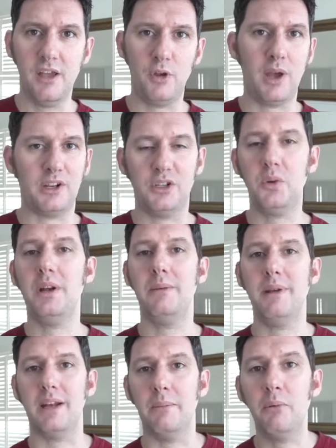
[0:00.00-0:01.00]
If you had a
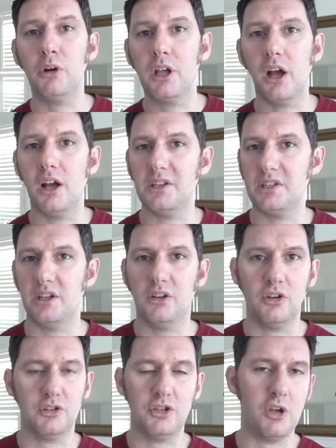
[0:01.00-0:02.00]
20-minute podcast, it
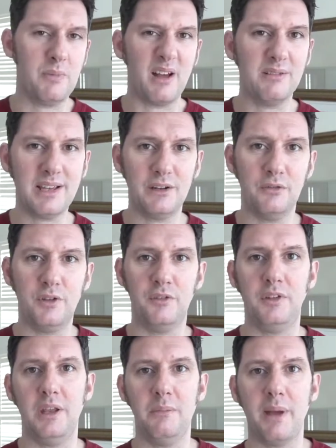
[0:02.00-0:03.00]
costs you about 10 or
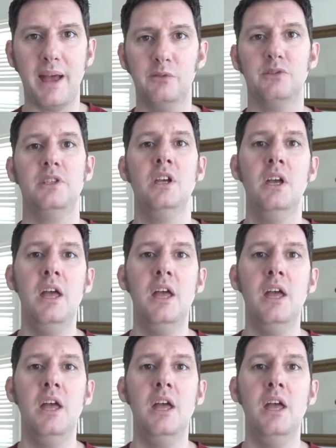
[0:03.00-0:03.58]
15 pounds,